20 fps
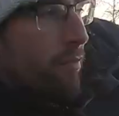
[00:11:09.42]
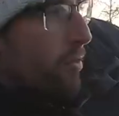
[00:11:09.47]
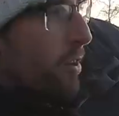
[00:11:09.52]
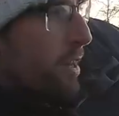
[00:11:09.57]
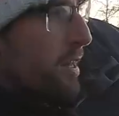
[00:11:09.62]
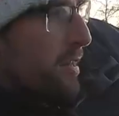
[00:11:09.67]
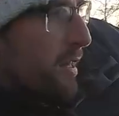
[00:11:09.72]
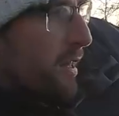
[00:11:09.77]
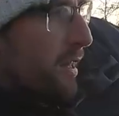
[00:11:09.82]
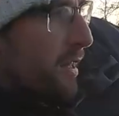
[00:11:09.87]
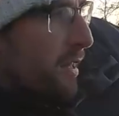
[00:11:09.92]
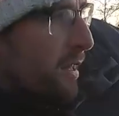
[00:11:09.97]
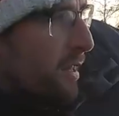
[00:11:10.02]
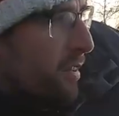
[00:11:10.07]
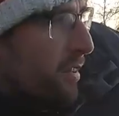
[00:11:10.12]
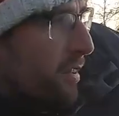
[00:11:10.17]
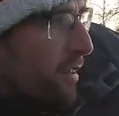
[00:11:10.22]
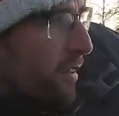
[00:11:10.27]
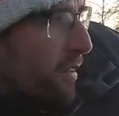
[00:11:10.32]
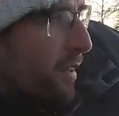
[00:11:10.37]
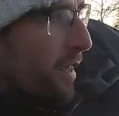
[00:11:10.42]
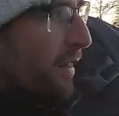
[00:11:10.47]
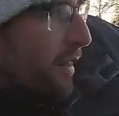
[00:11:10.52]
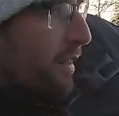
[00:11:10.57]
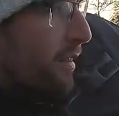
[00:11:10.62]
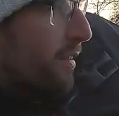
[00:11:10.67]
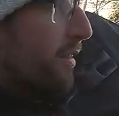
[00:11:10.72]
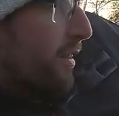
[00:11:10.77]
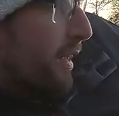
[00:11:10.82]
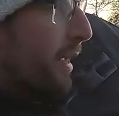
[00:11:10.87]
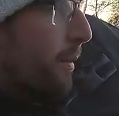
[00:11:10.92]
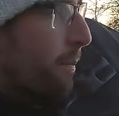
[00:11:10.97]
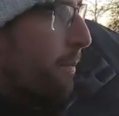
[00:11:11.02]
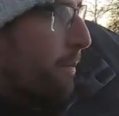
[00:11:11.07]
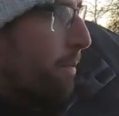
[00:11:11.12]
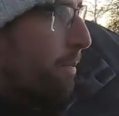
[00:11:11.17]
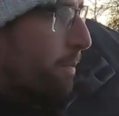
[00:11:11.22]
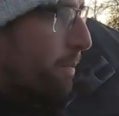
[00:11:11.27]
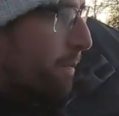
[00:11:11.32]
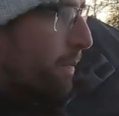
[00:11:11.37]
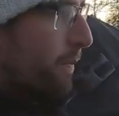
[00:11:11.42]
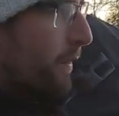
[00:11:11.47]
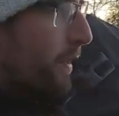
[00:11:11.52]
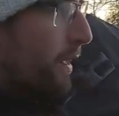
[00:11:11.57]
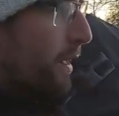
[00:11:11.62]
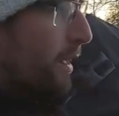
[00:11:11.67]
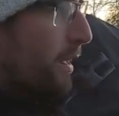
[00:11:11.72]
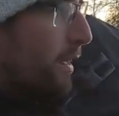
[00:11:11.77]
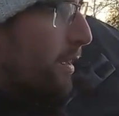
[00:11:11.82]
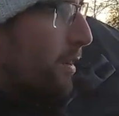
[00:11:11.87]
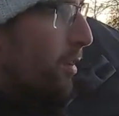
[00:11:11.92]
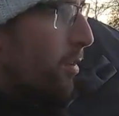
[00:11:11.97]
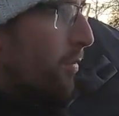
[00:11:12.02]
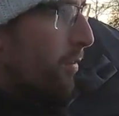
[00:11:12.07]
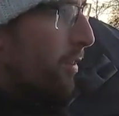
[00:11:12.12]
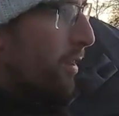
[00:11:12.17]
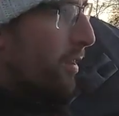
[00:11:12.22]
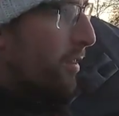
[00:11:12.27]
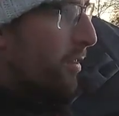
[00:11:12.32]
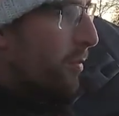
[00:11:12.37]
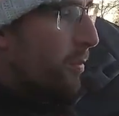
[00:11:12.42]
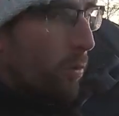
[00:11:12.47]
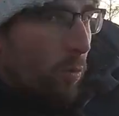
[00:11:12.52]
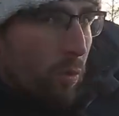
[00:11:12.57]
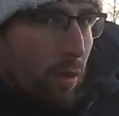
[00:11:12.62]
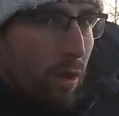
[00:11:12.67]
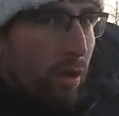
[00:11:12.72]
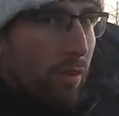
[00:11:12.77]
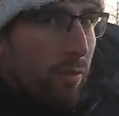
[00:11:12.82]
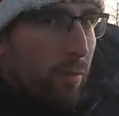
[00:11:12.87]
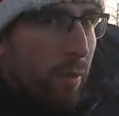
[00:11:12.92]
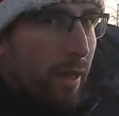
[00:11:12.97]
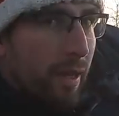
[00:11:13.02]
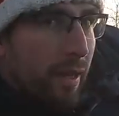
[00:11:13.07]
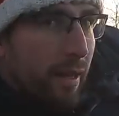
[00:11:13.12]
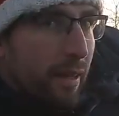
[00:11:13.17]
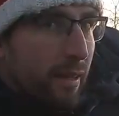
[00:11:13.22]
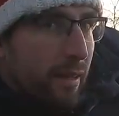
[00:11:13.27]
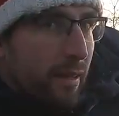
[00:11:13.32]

freezing conditions like this, often a small live bait